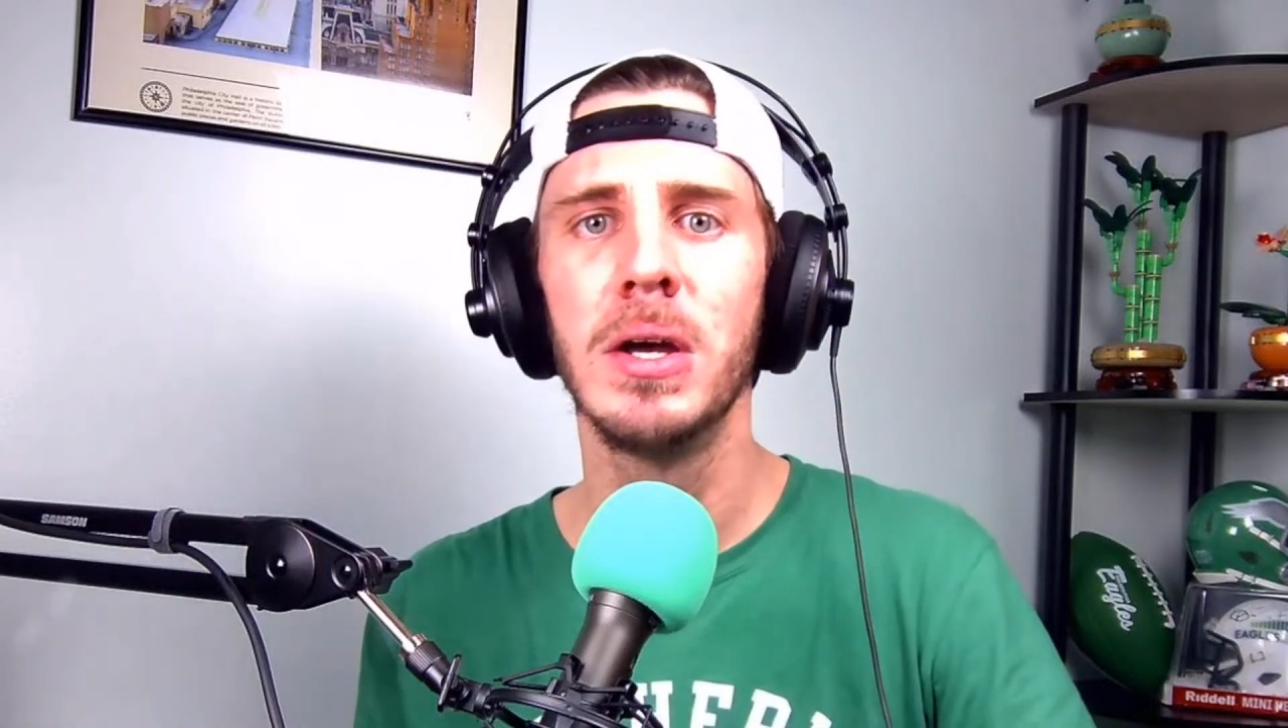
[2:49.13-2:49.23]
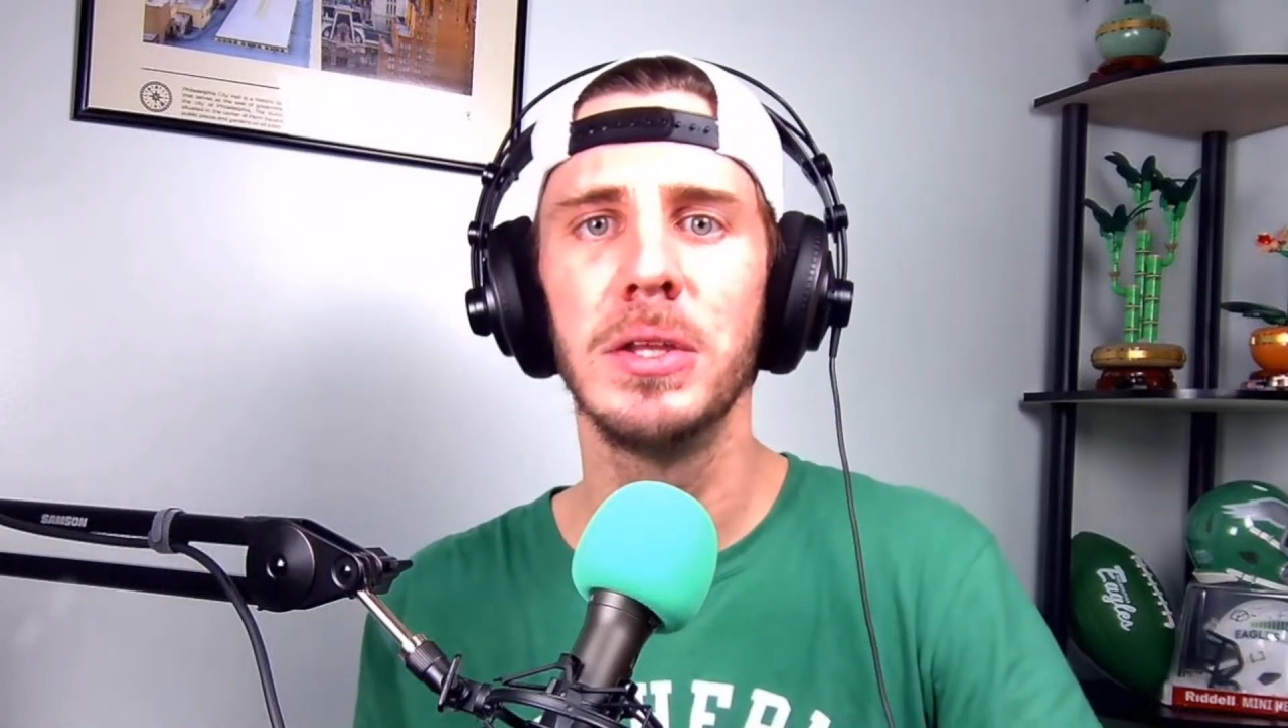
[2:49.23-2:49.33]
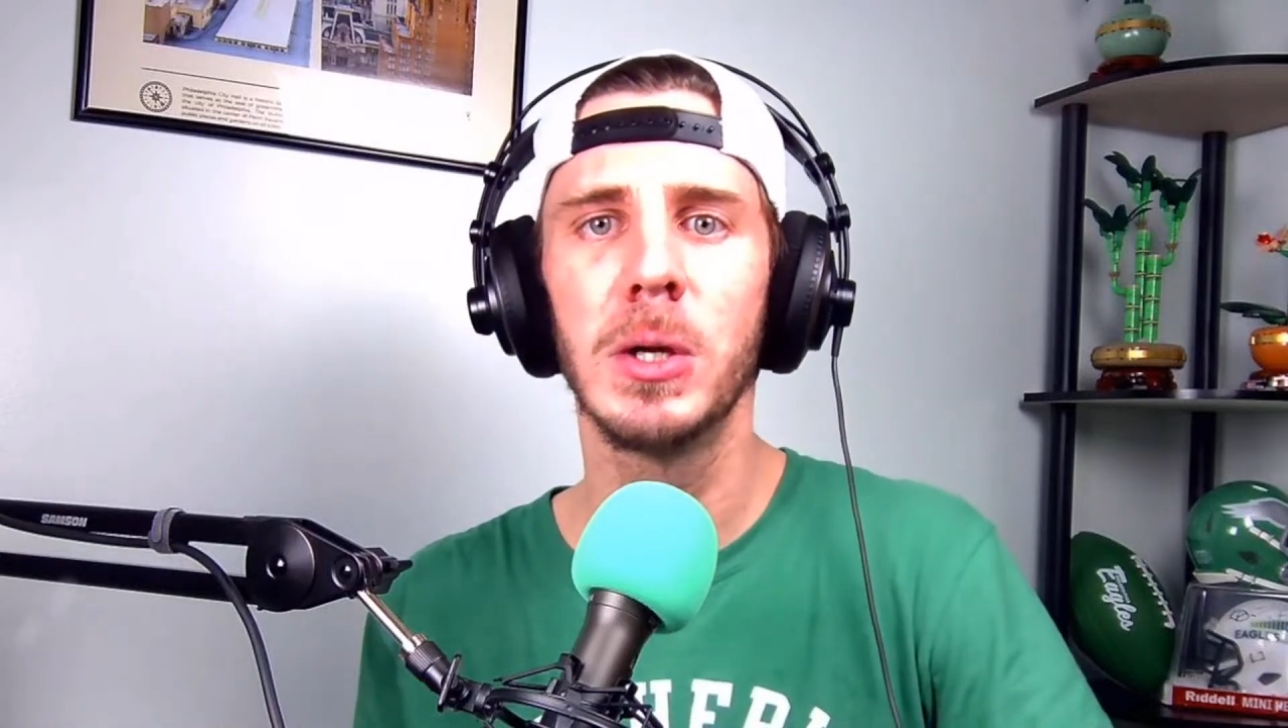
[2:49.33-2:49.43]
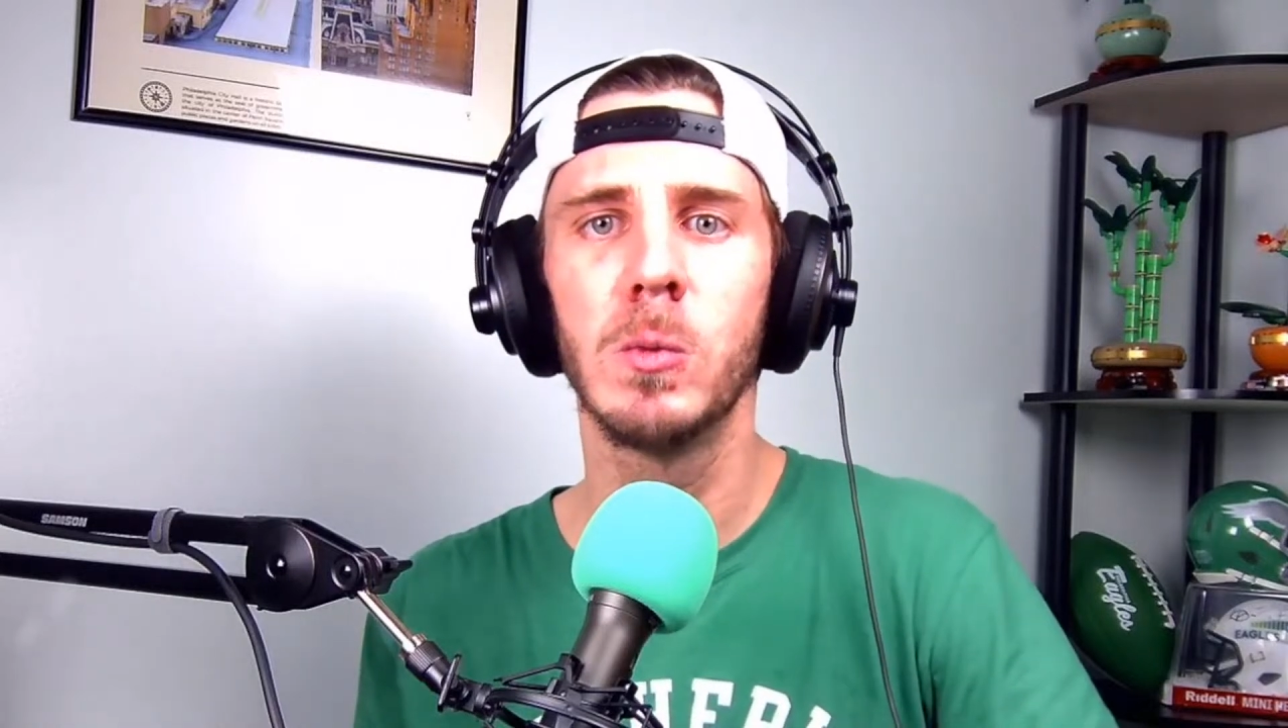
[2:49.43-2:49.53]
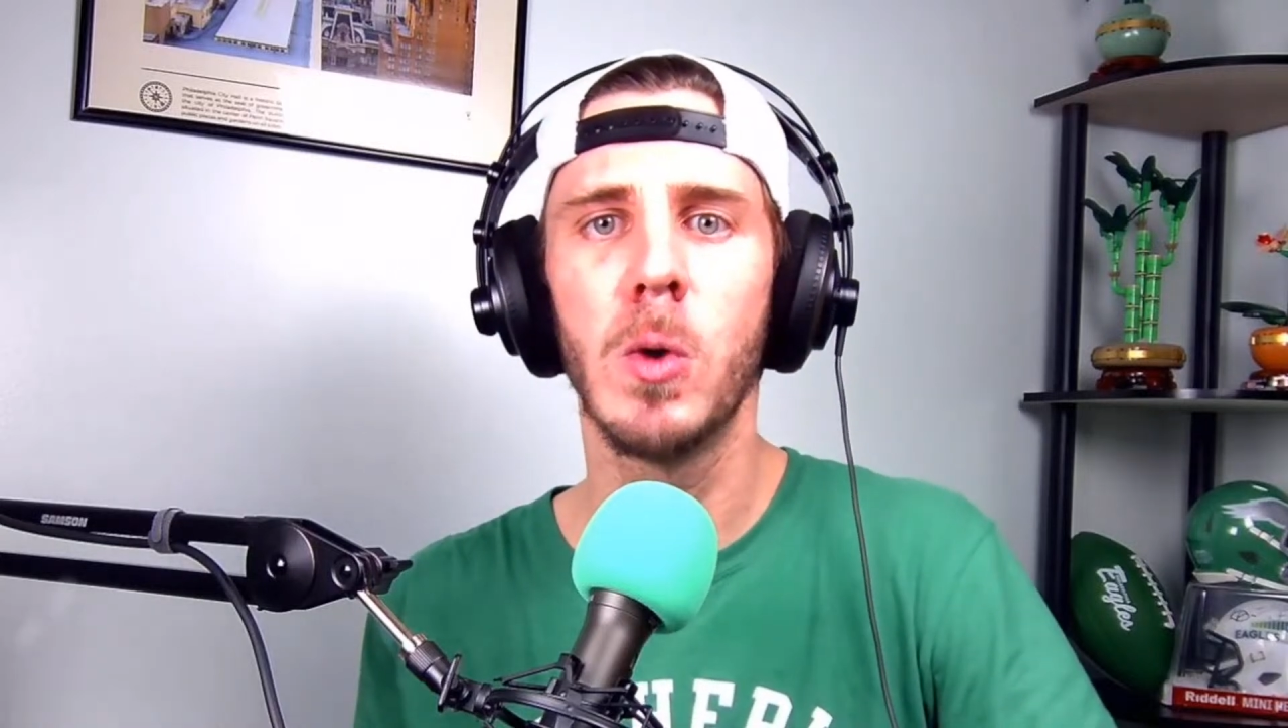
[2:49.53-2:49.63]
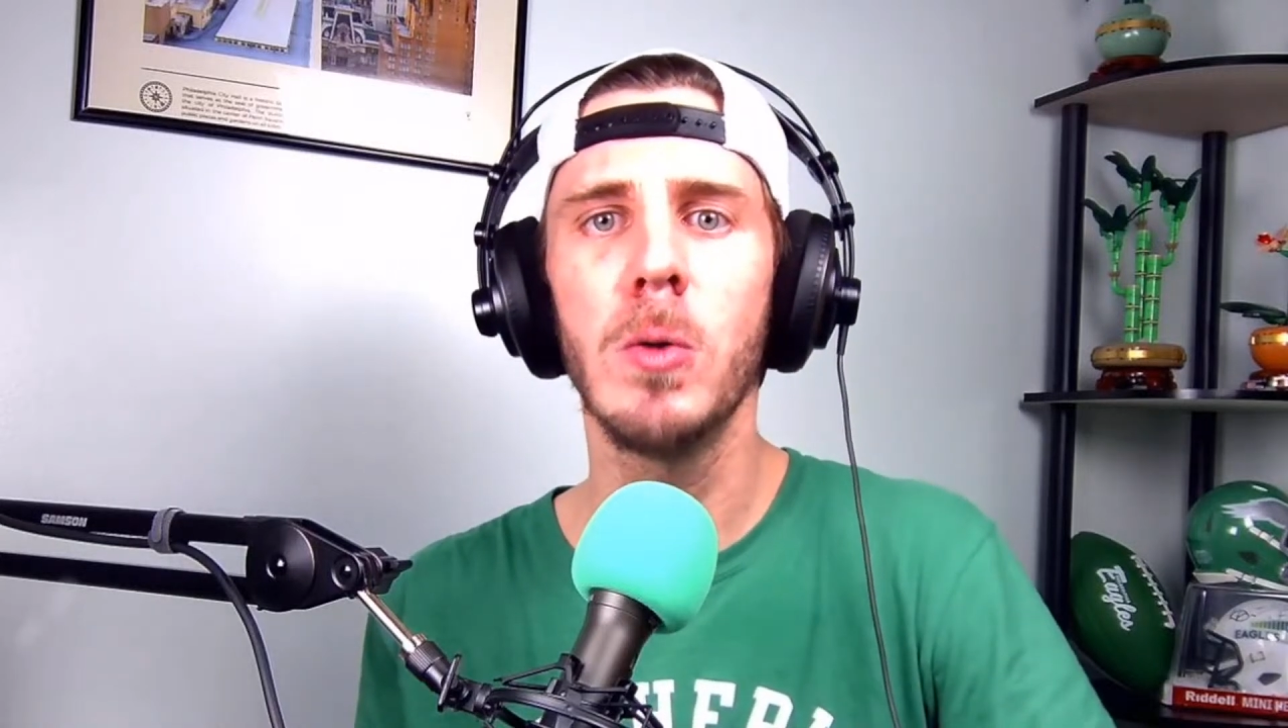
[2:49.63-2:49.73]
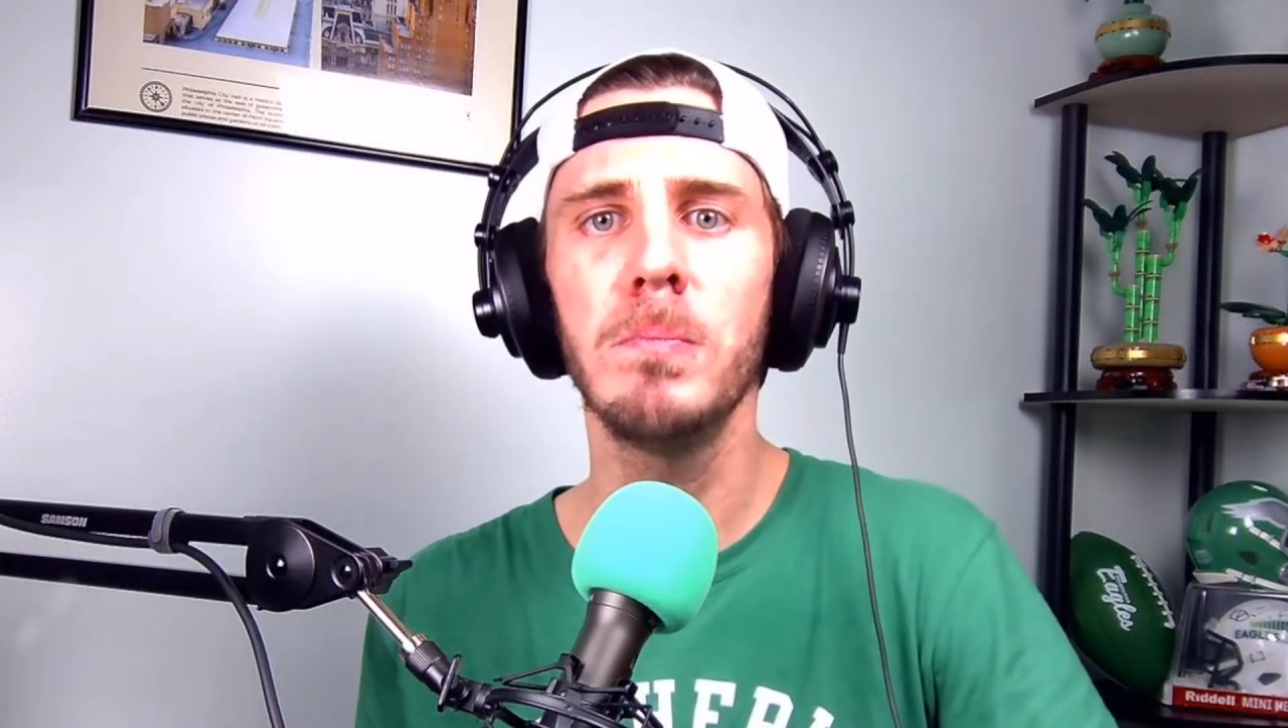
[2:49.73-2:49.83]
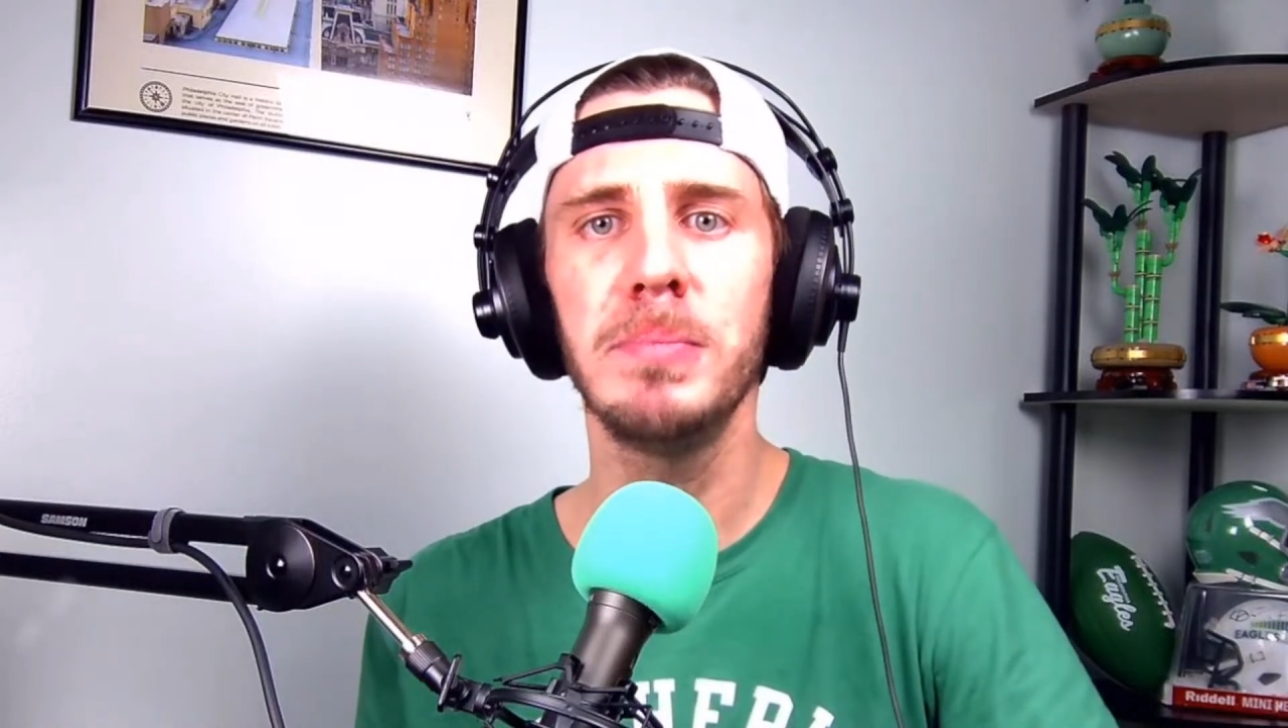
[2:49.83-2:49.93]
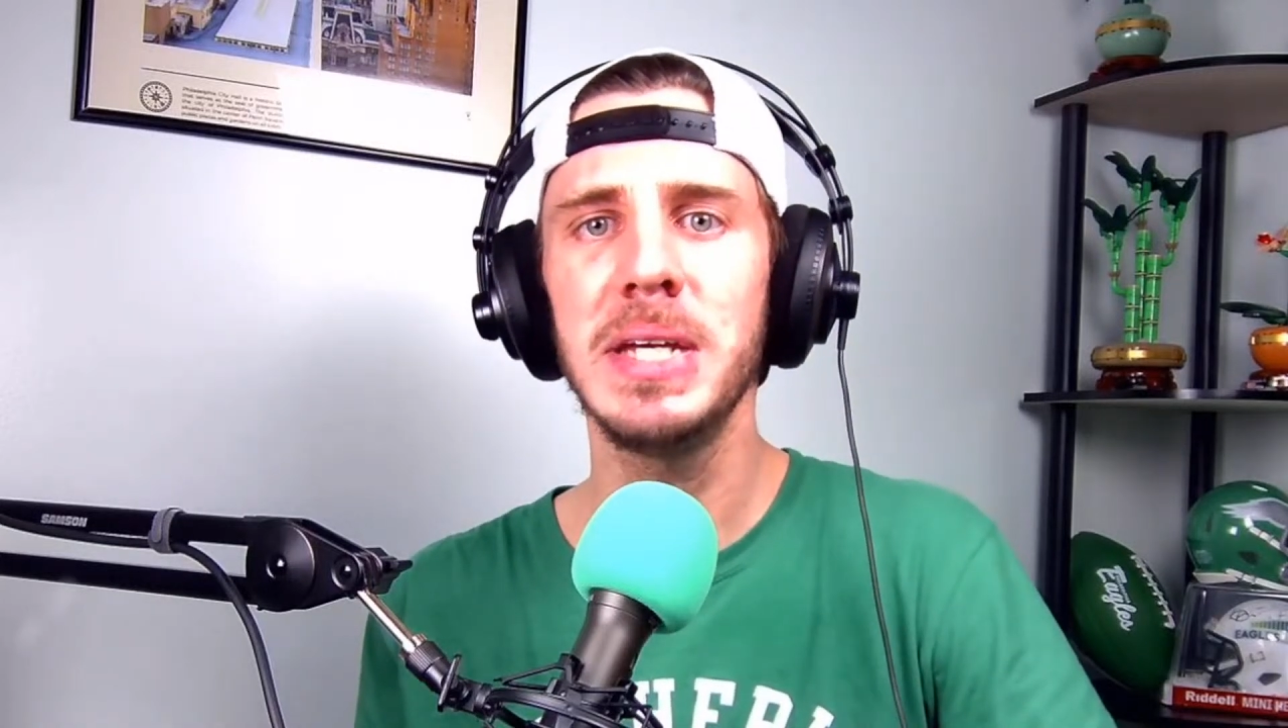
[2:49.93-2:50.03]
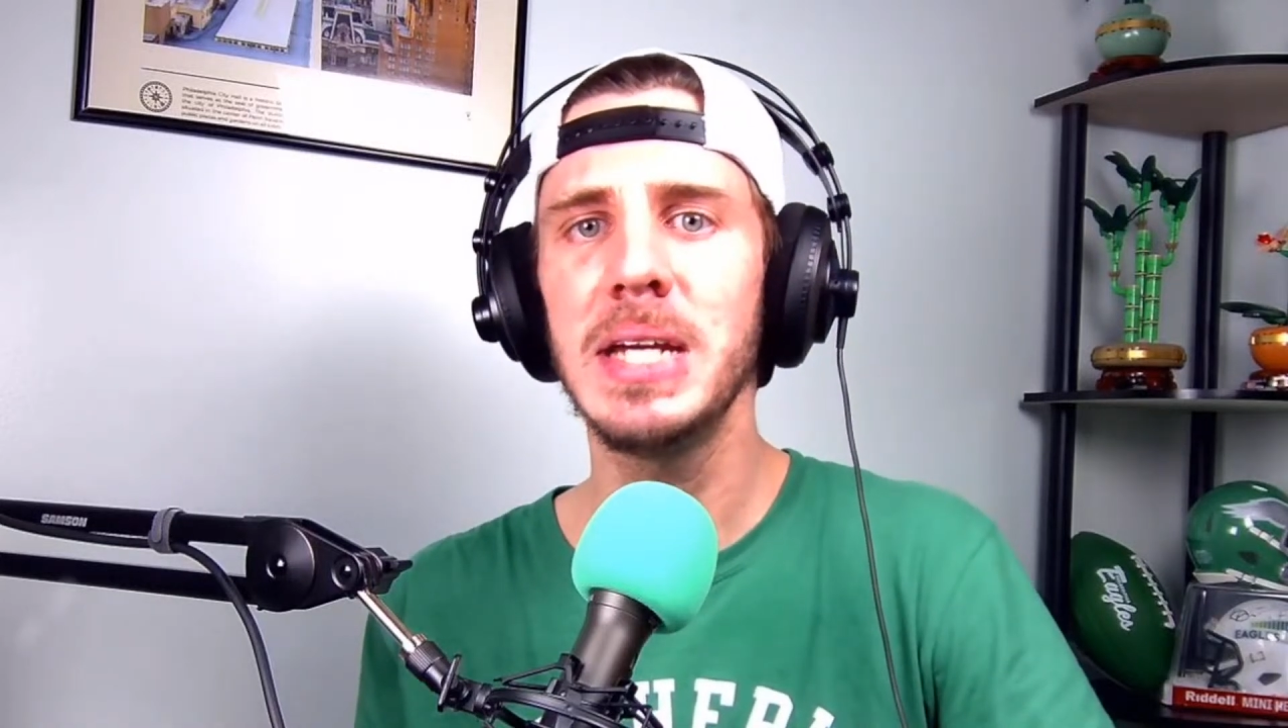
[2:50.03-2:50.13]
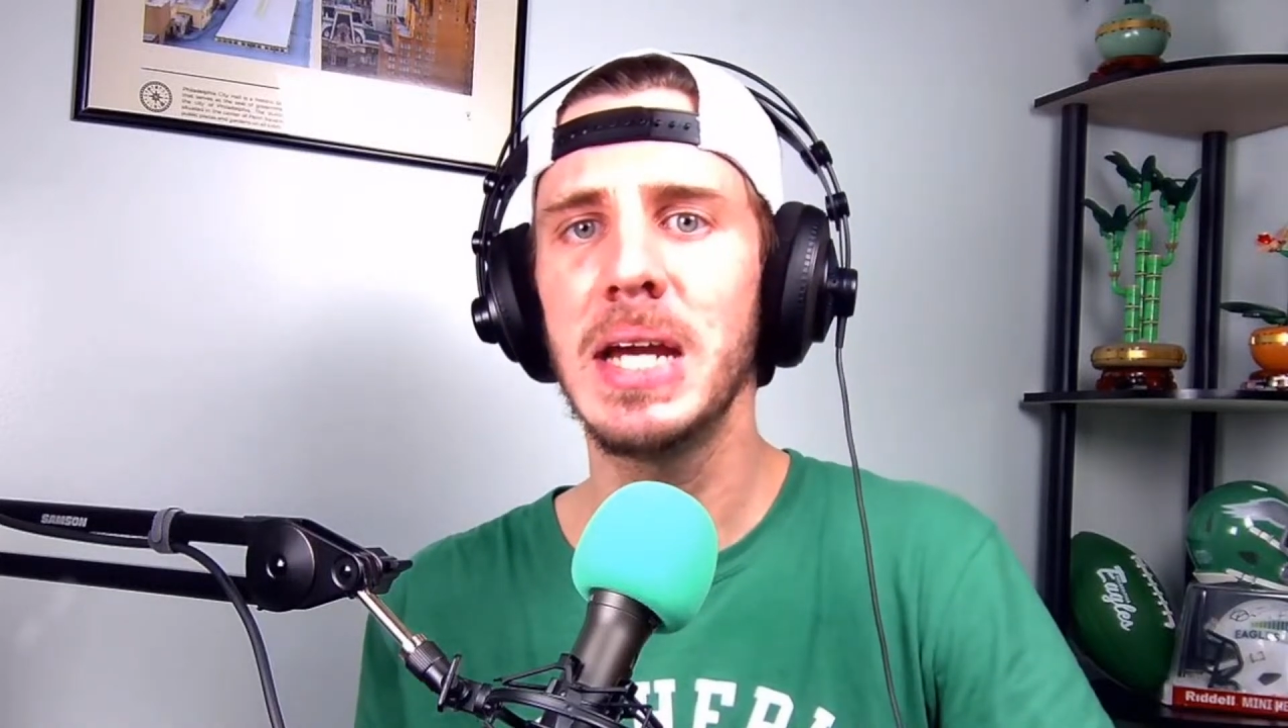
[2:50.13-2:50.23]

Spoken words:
there won't be